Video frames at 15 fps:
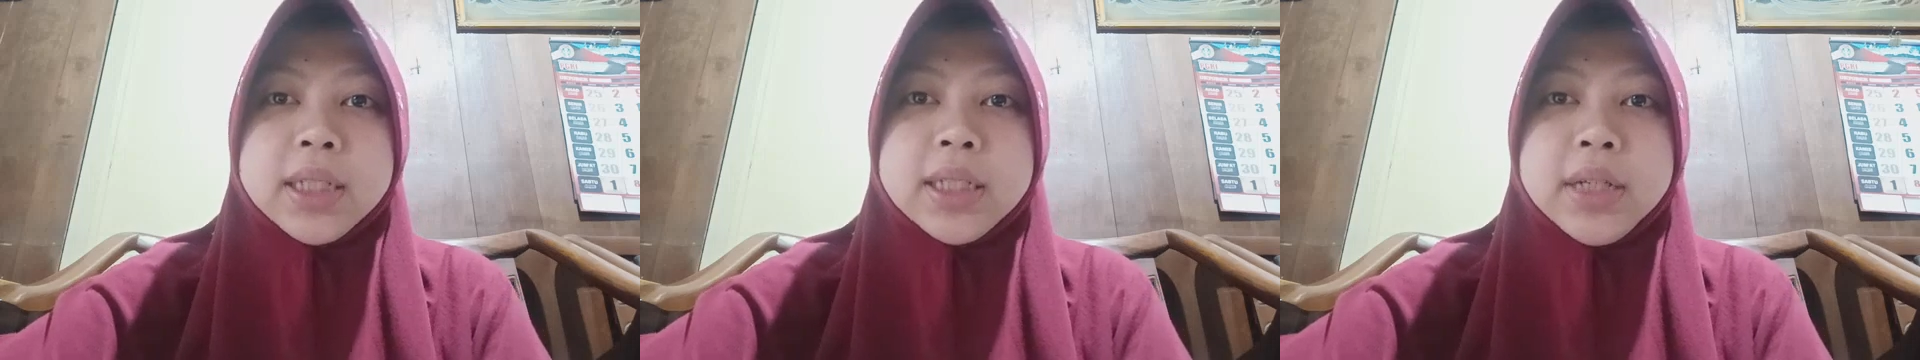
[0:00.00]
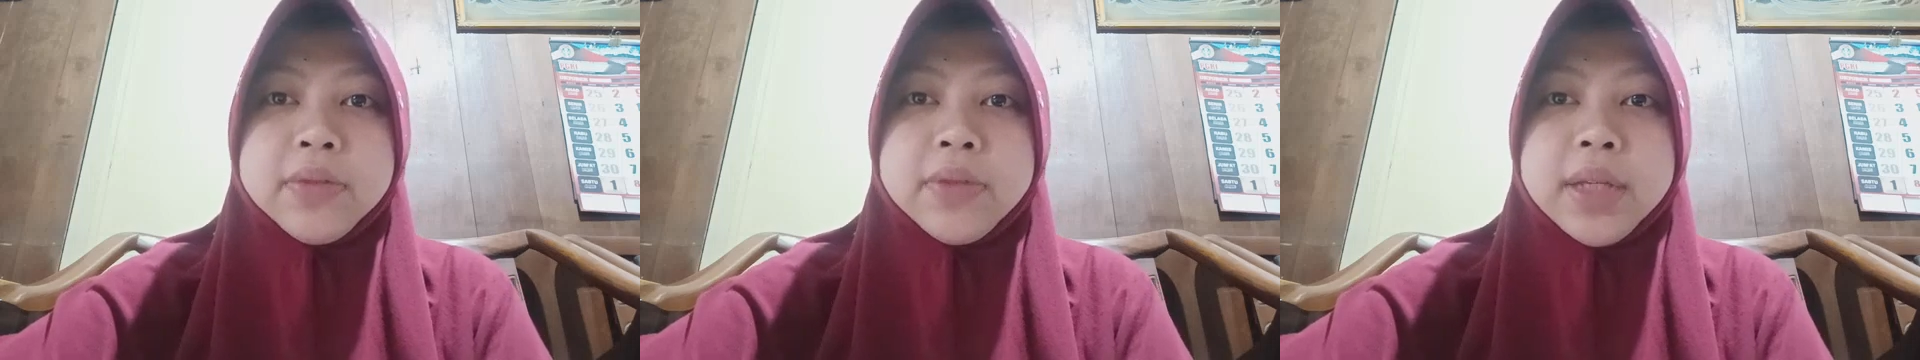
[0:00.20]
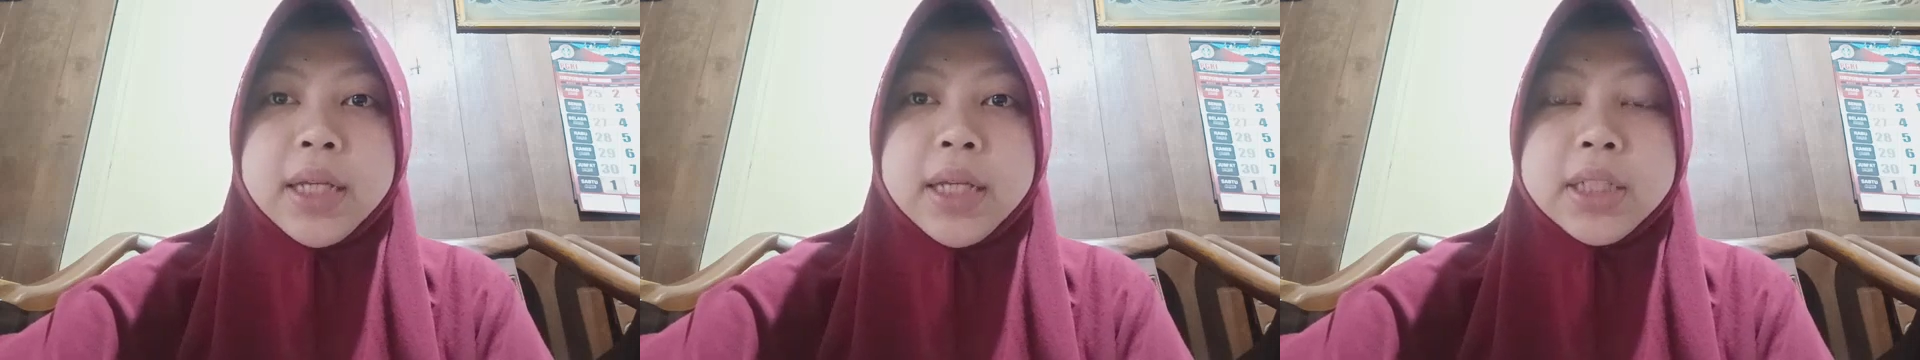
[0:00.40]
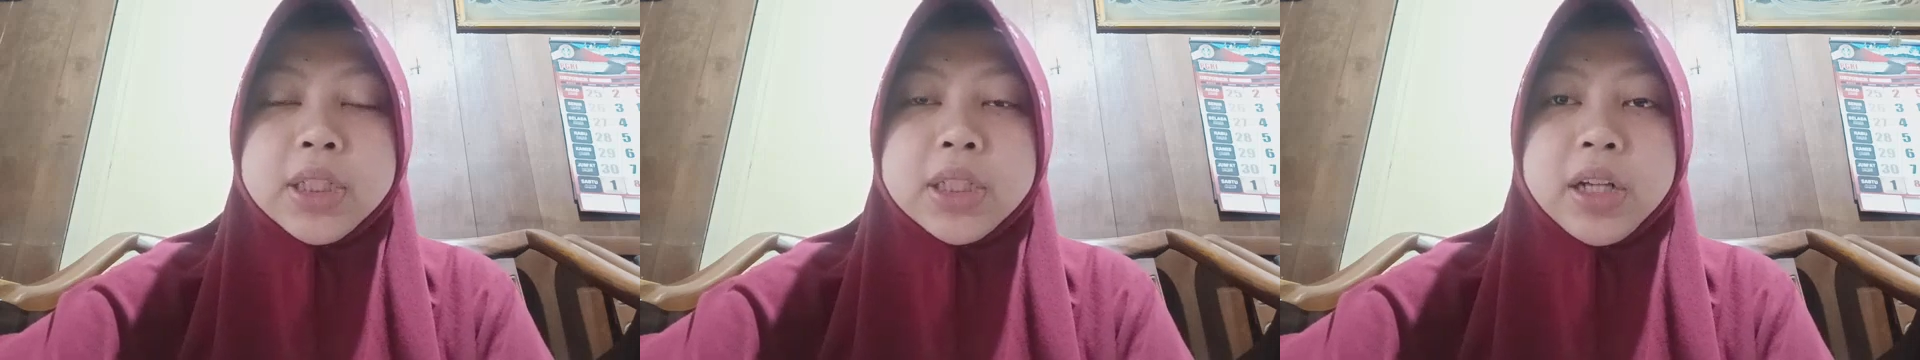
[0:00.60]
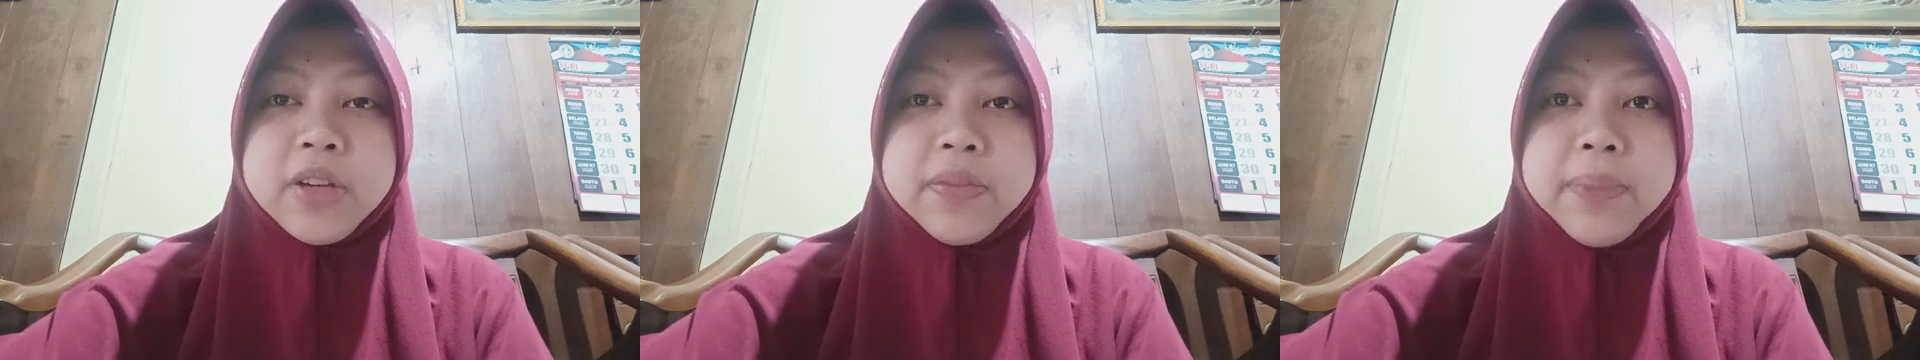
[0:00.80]
defiance
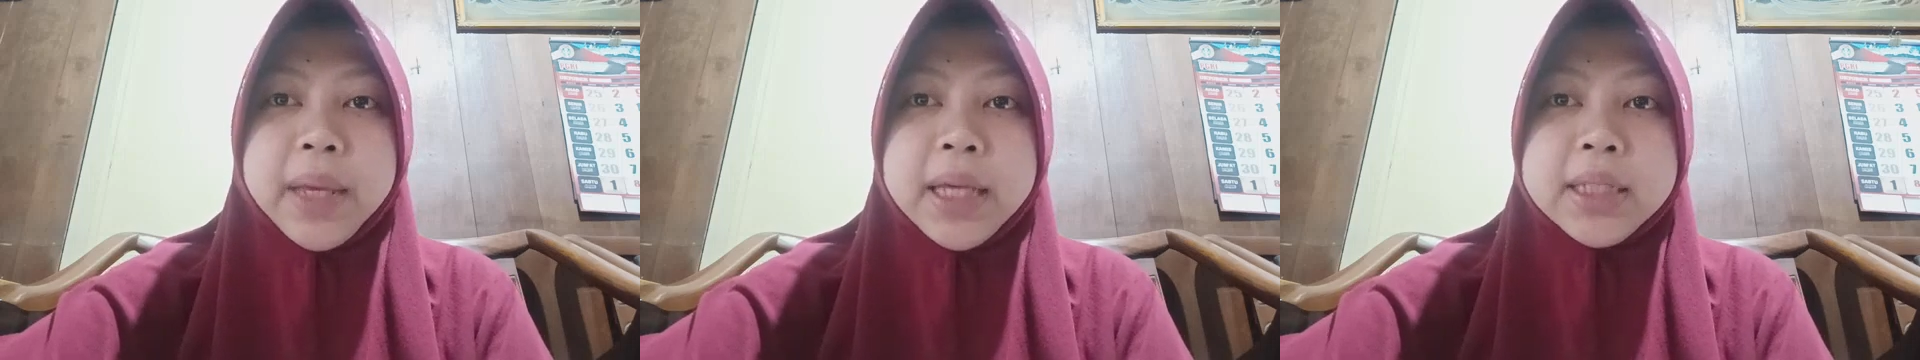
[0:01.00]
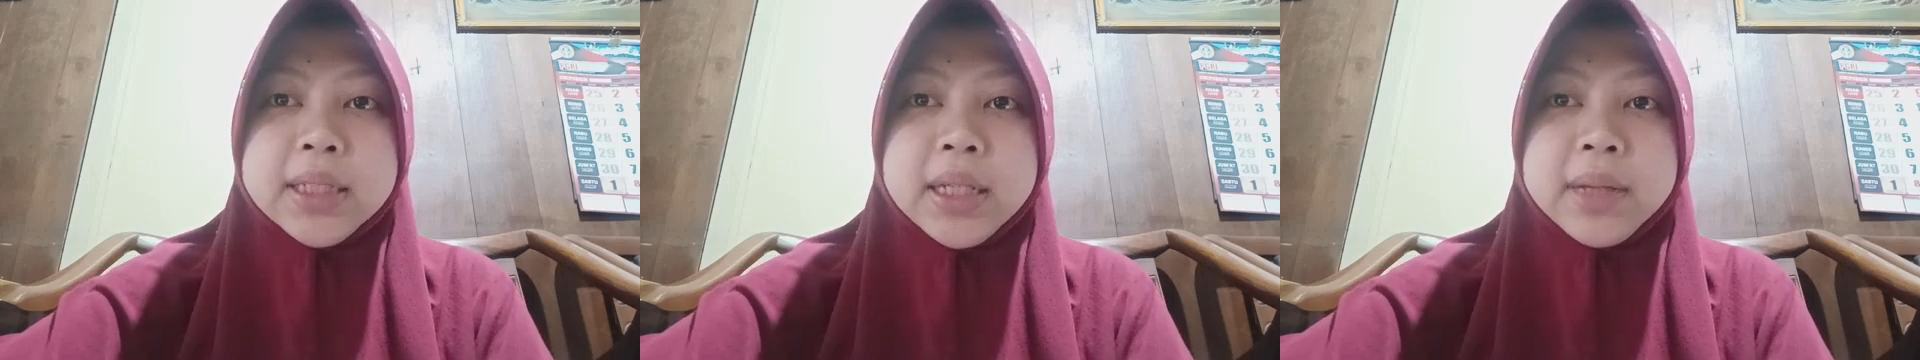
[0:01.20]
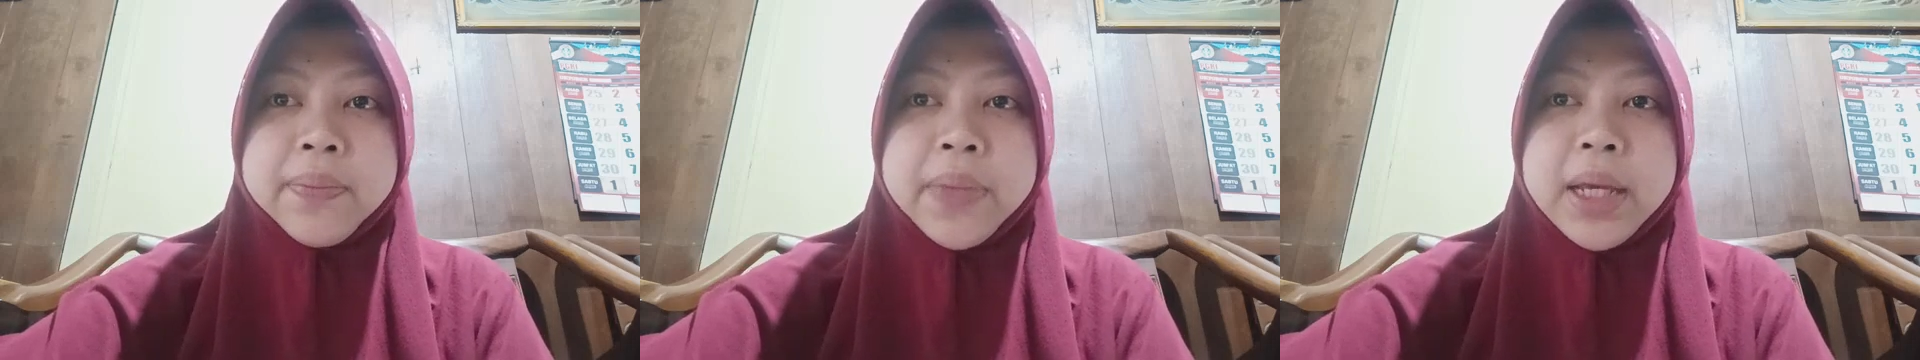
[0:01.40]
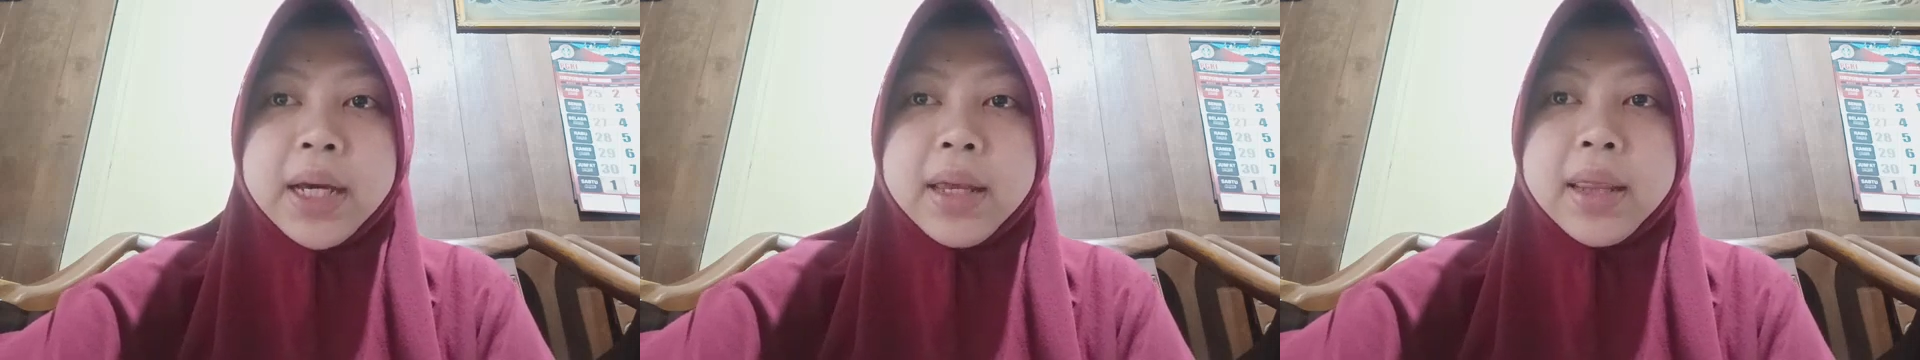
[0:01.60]
of Beijing,